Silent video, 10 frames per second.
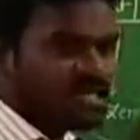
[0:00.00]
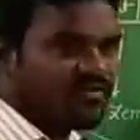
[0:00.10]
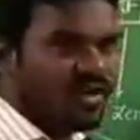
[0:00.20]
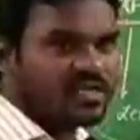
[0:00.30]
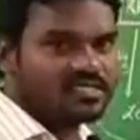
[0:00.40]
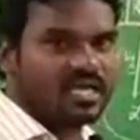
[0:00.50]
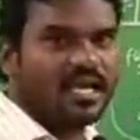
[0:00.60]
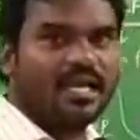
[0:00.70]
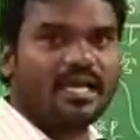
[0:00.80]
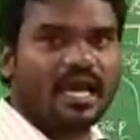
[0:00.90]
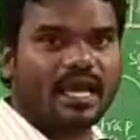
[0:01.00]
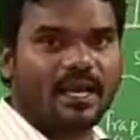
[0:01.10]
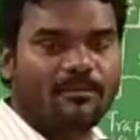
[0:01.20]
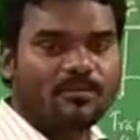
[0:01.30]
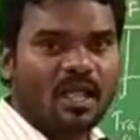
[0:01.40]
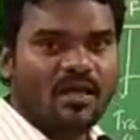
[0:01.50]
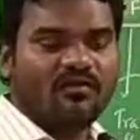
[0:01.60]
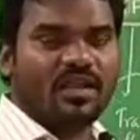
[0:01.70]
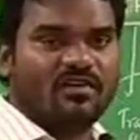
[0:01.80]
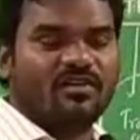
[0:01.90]
of auxiliary carry,
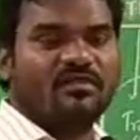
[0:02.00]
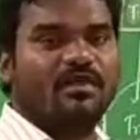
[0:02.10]
whenever